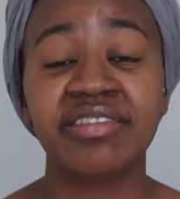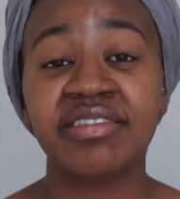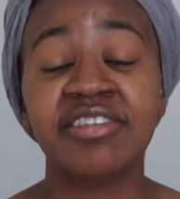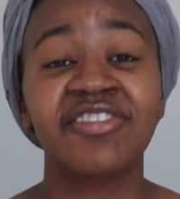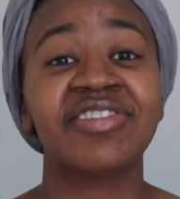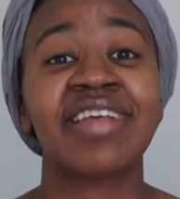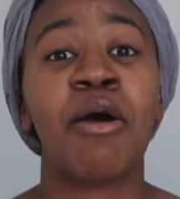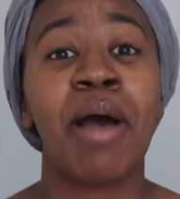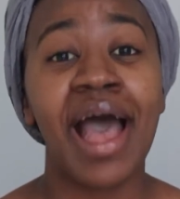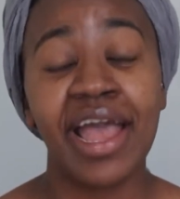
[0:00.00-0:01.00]
This is just
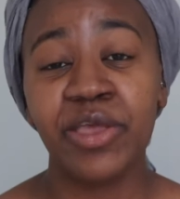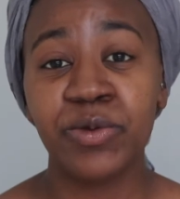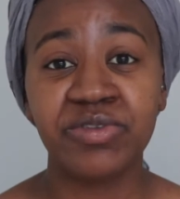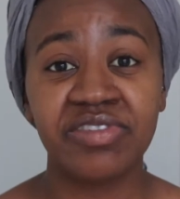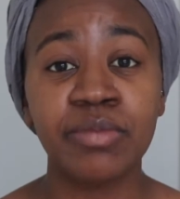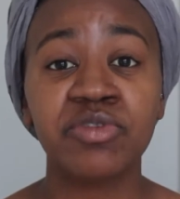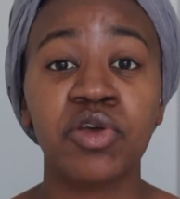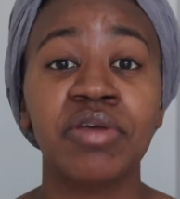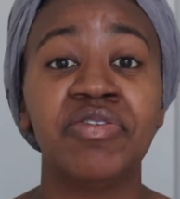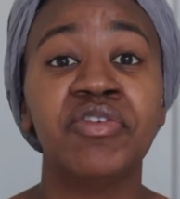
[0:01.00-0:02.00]
how I use them. So
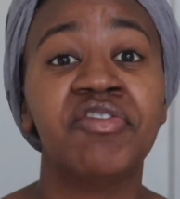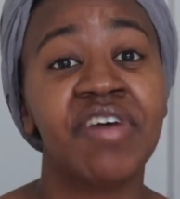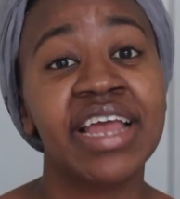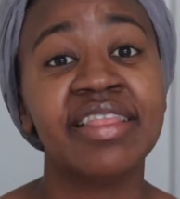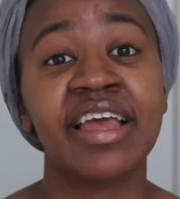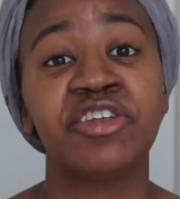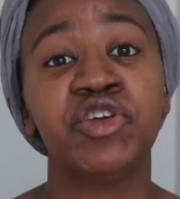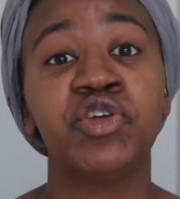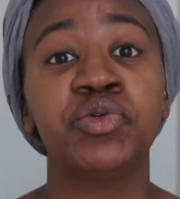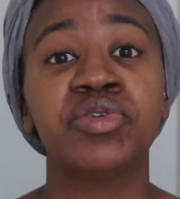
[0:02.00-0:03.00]
if you find that
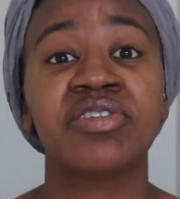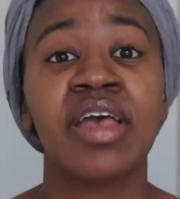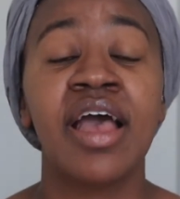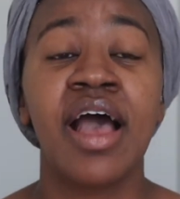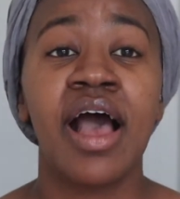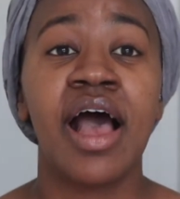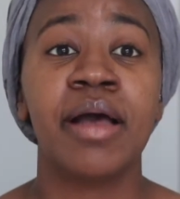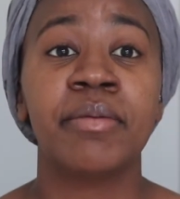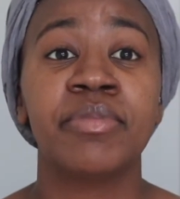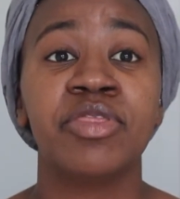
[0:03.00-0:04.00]
you
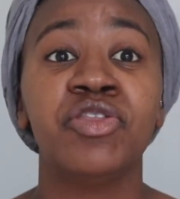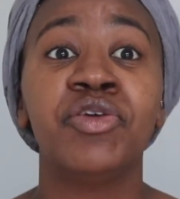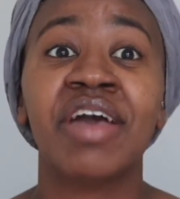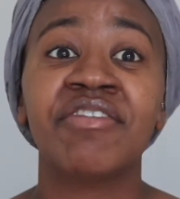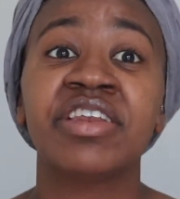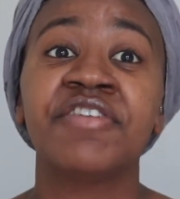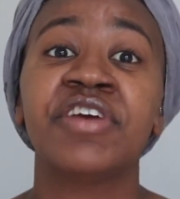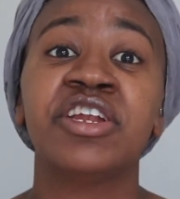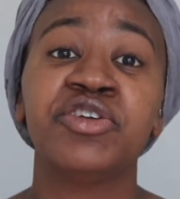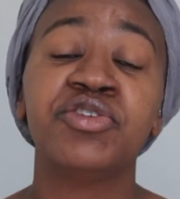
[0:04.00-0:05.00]
have a
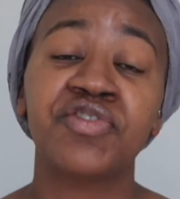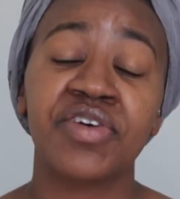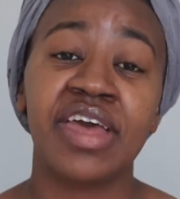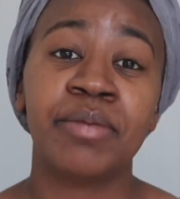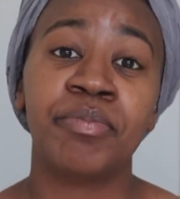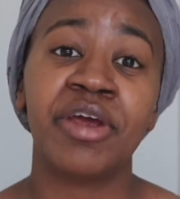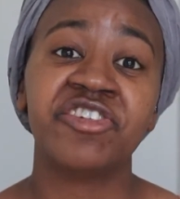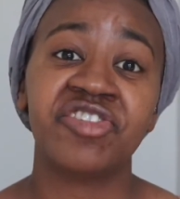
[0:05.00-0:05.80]
different use for that brush